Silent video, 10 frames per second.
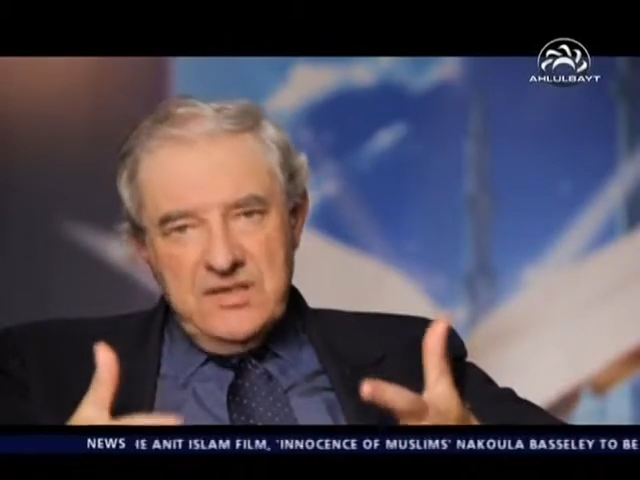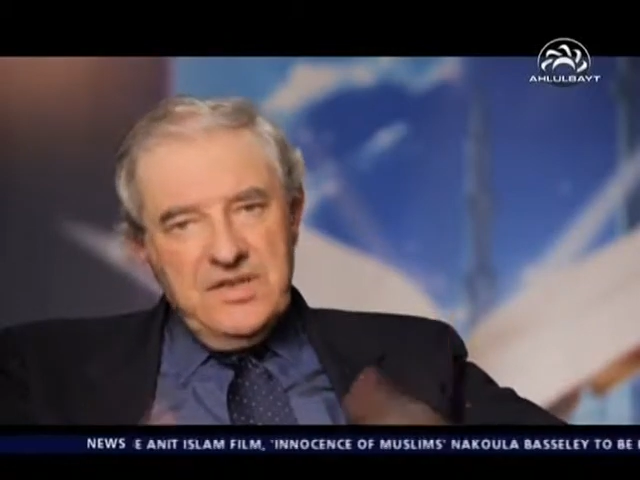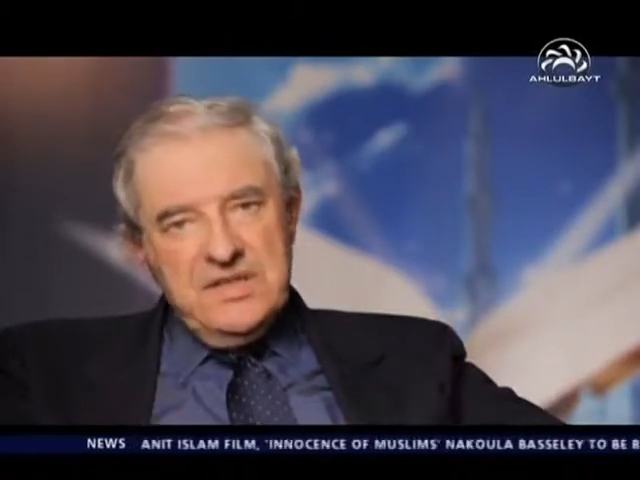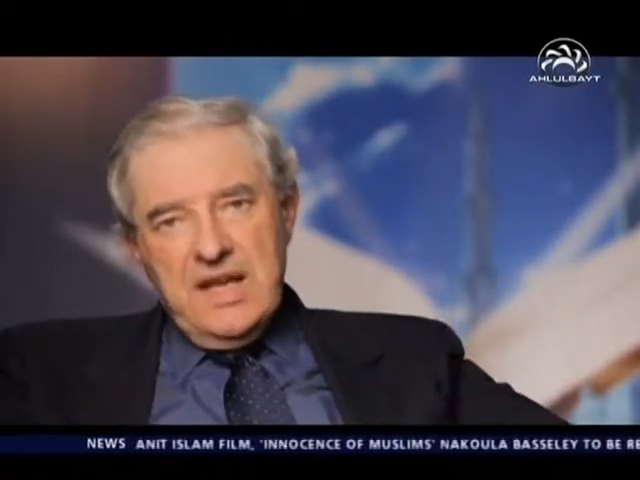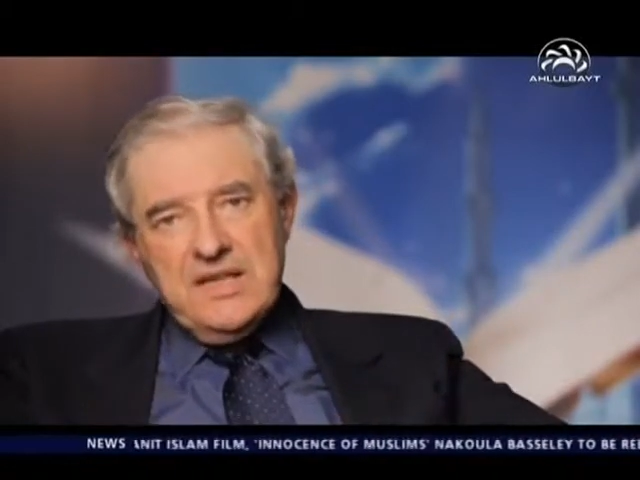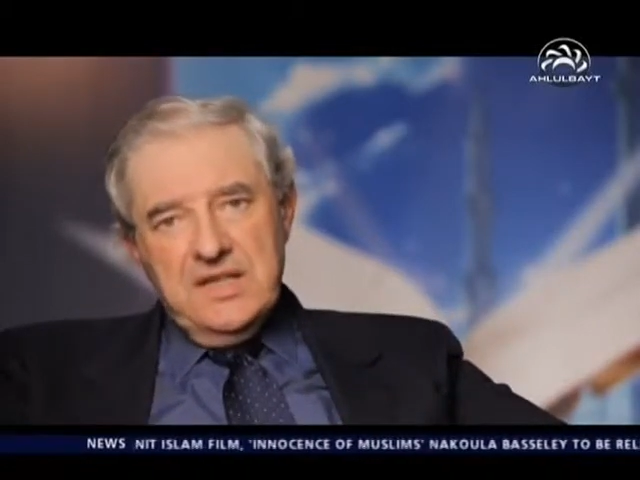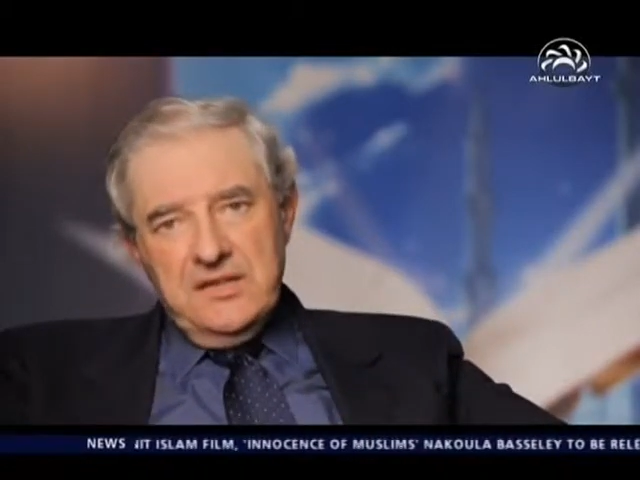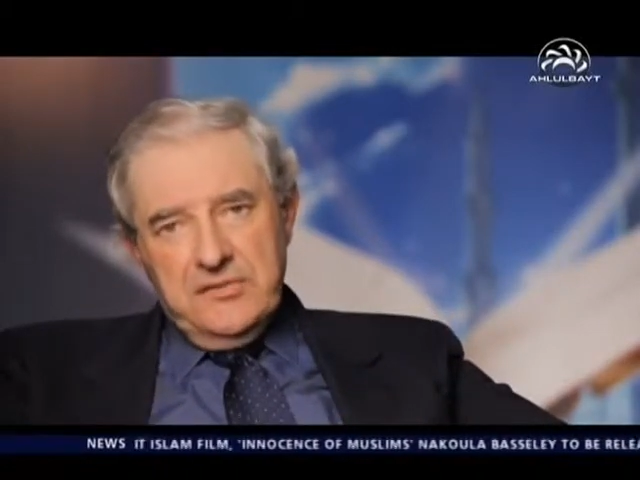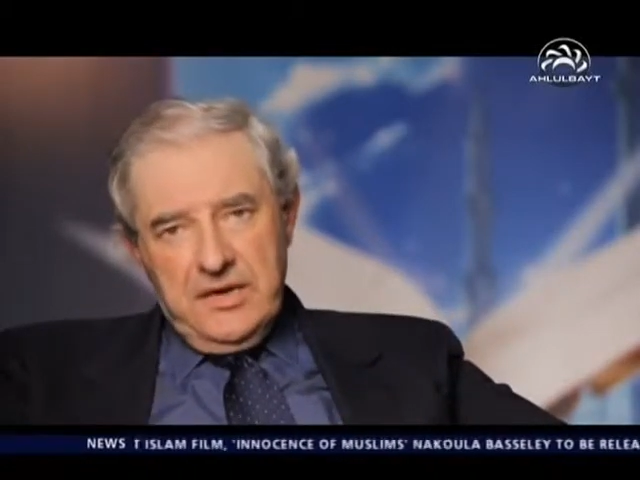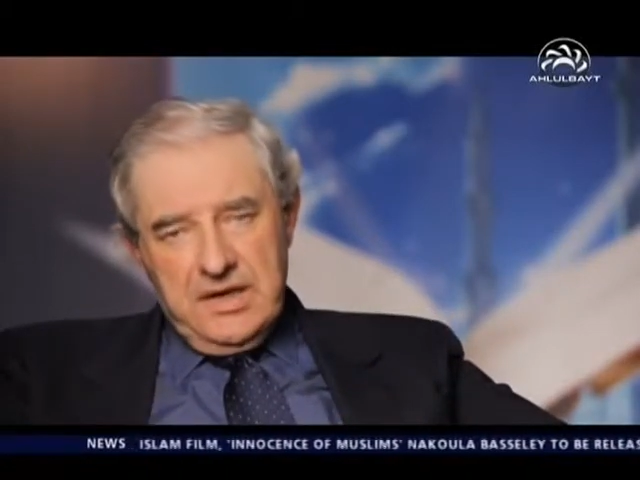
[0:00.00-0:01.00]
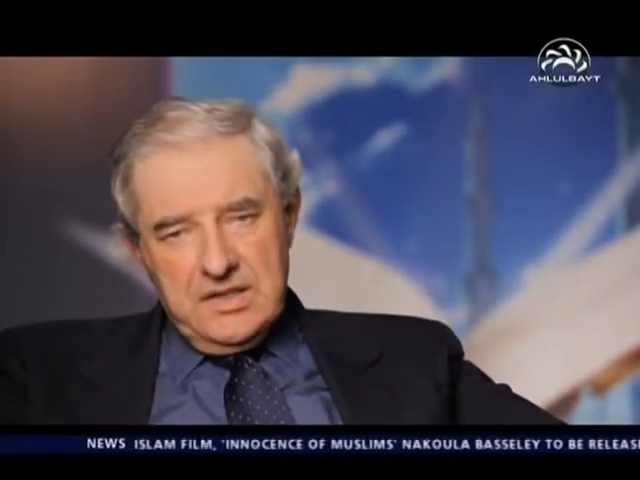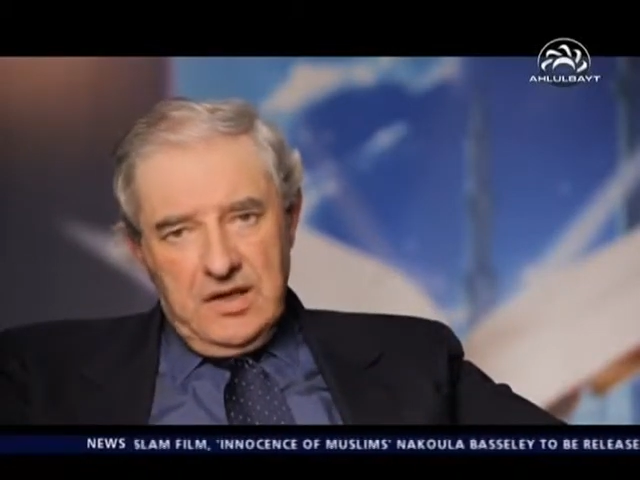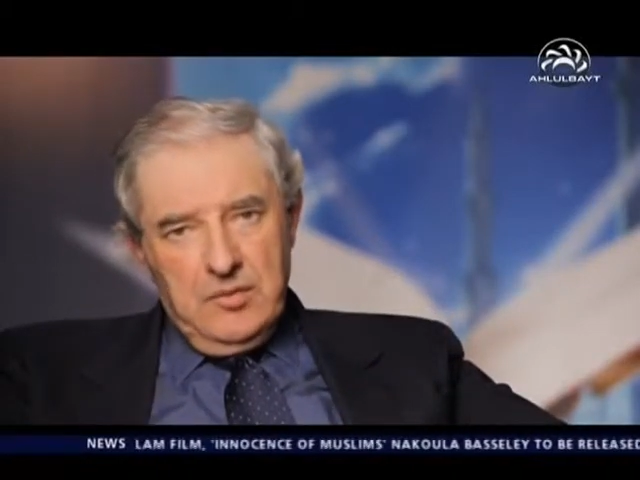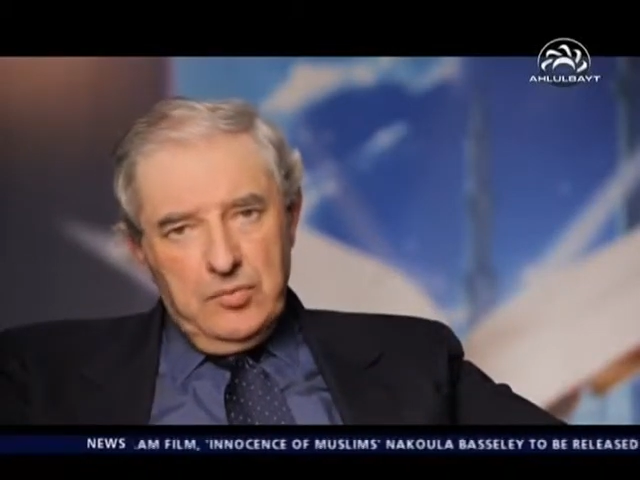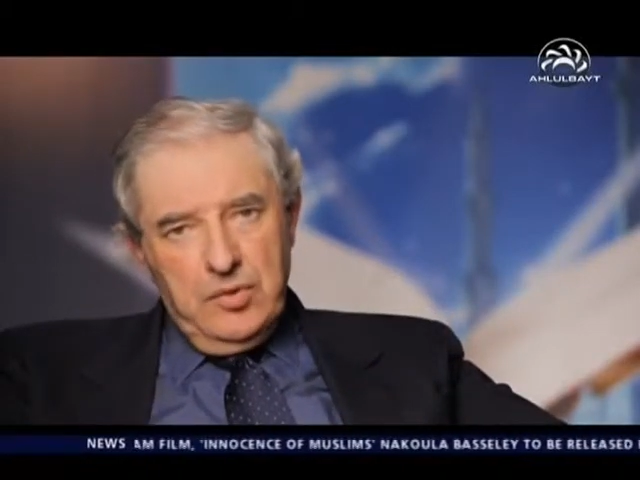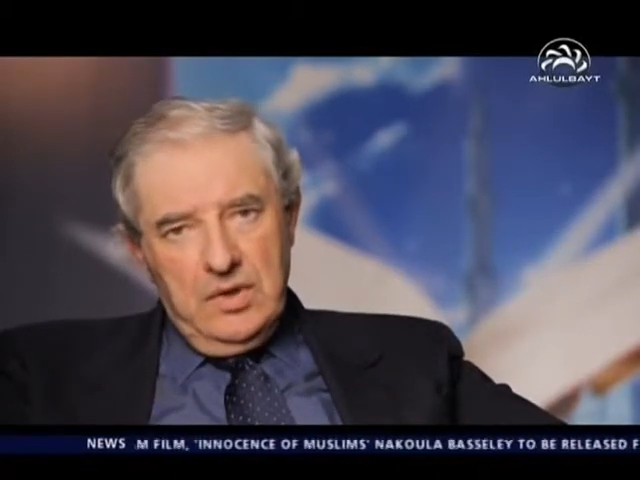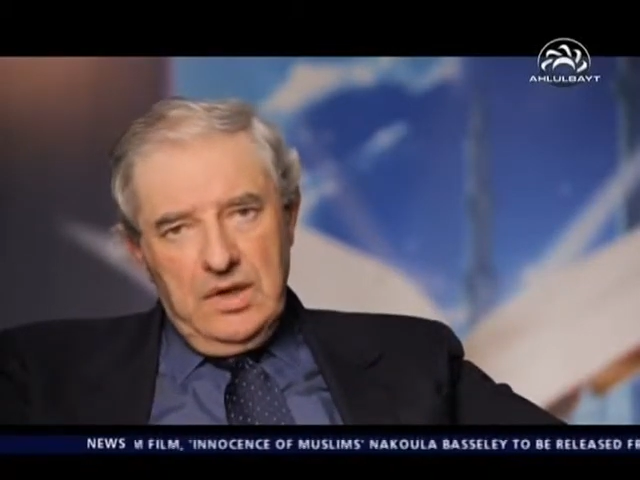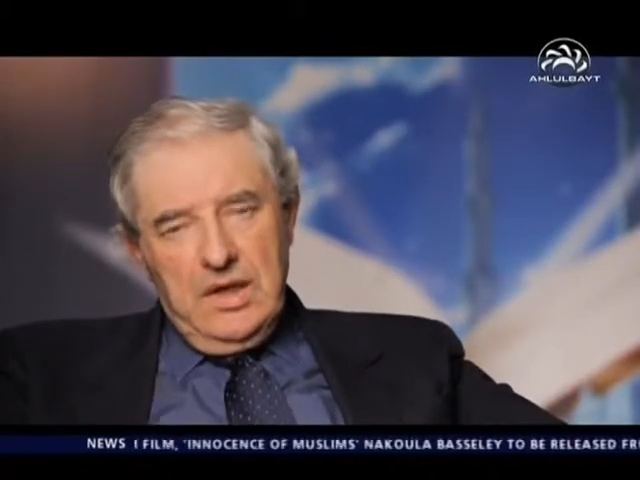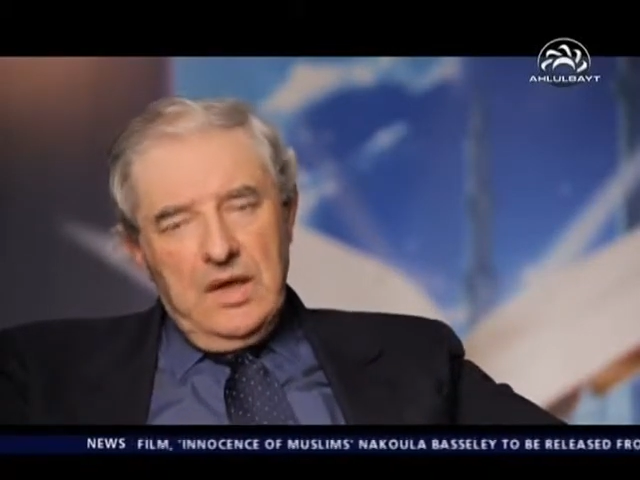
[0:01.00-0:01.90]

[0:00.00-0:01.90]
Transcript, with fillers: in the desert, for example,